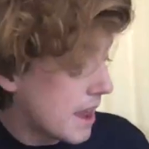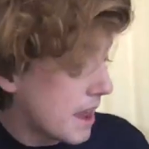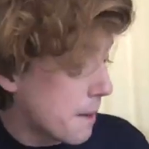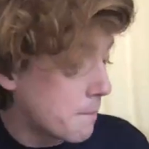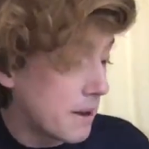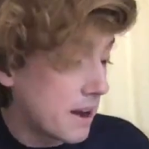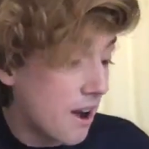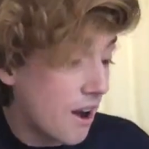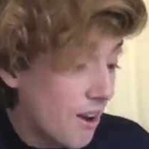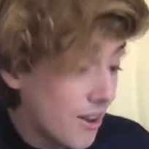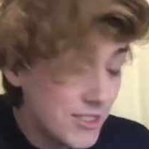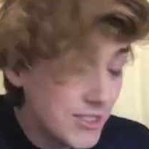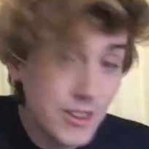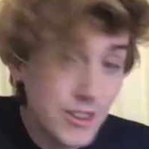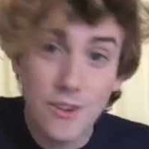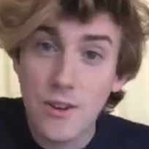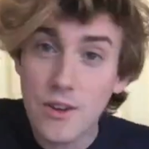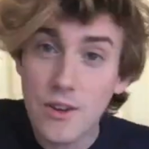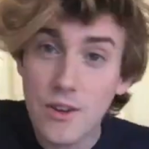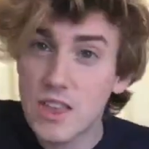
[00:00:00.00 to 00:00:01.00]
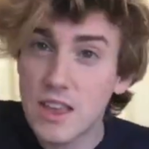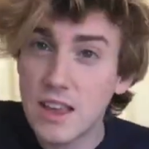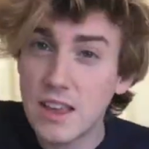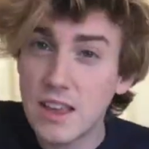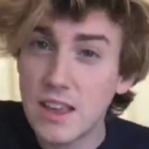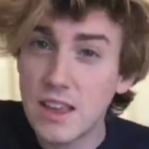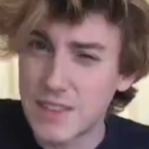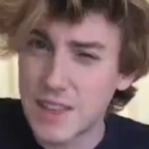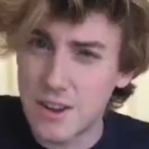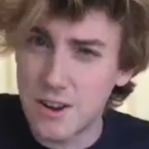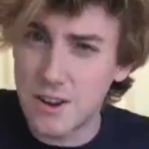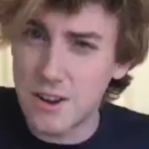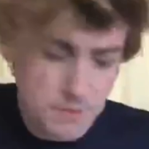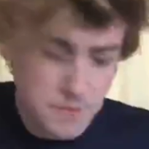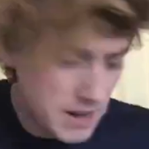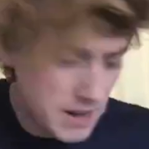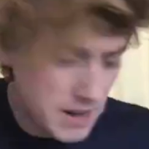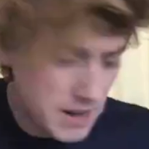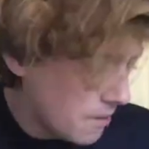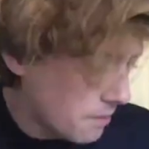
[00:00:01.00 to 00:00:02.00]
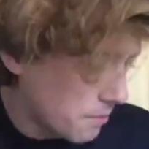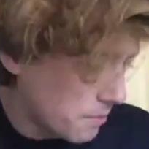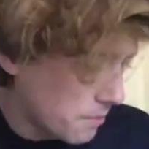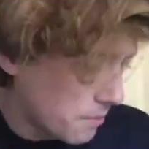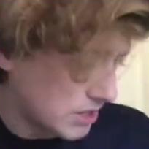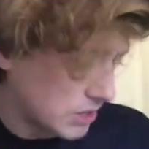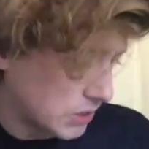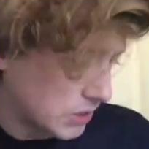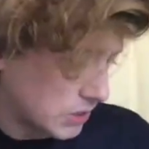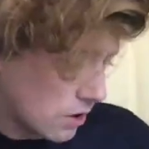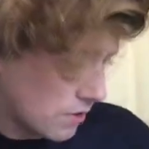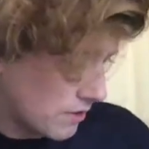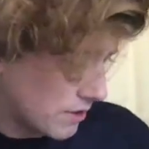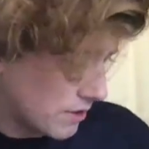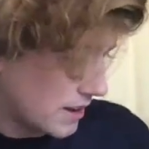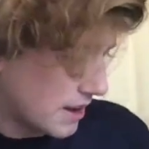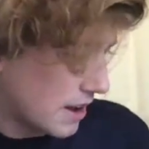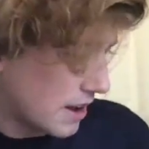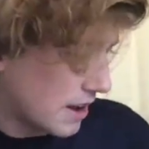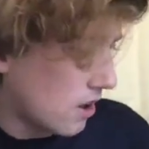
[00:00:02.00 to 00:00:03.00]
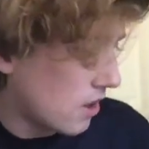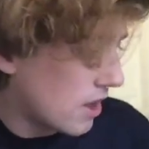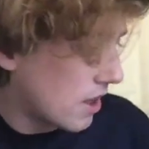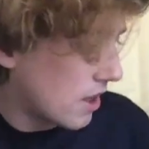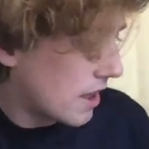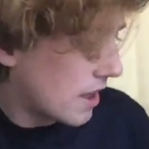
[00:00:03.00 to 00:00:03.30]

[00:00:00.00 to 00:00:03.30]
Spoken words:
But also, they hooked me up with this Wervendale